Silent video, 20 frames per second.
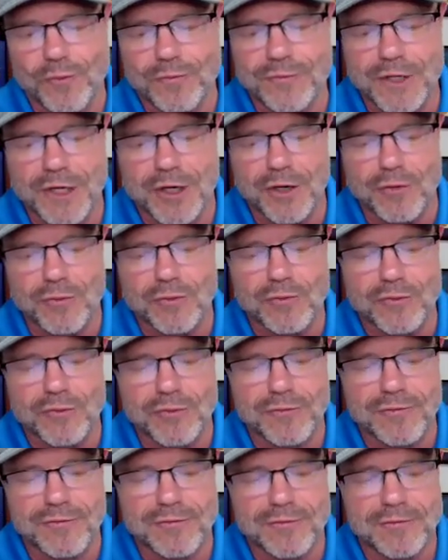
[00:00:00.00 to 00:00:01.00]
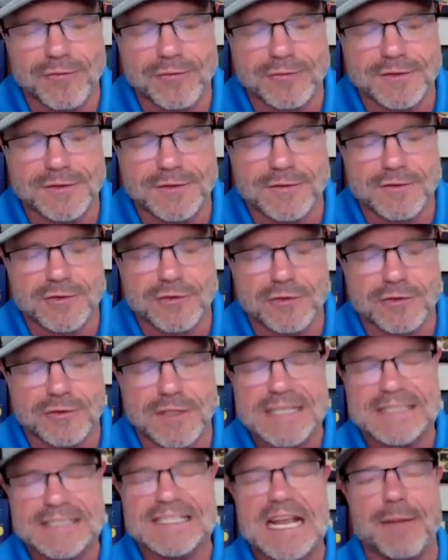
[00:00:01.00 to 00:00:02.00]
you know,
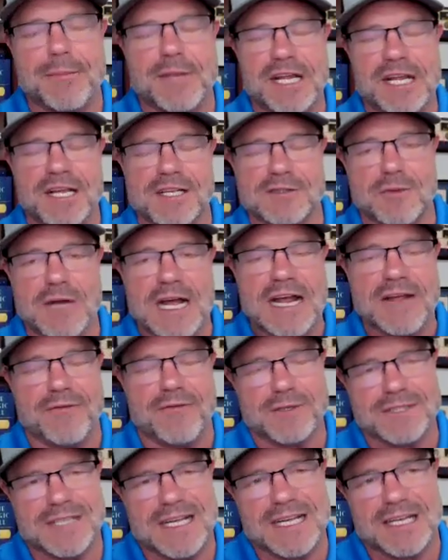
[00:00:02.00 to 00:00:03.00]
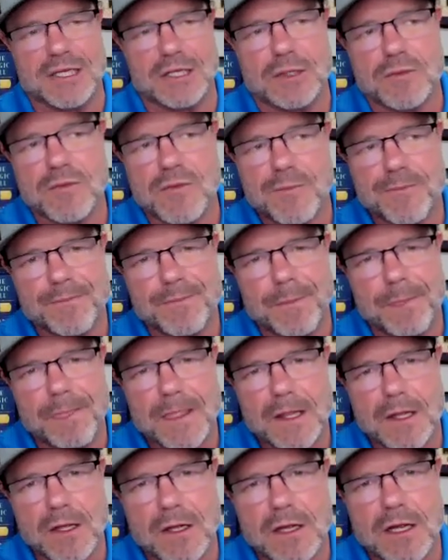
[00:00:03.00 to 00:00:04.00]
examining his wife was like,
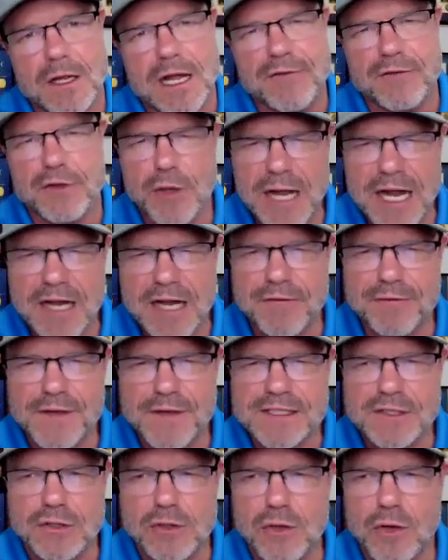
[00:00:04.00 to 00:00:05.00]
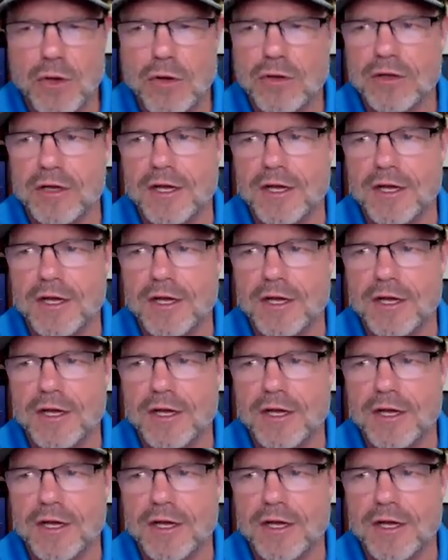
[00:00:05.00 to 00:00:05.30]
have you had a physical?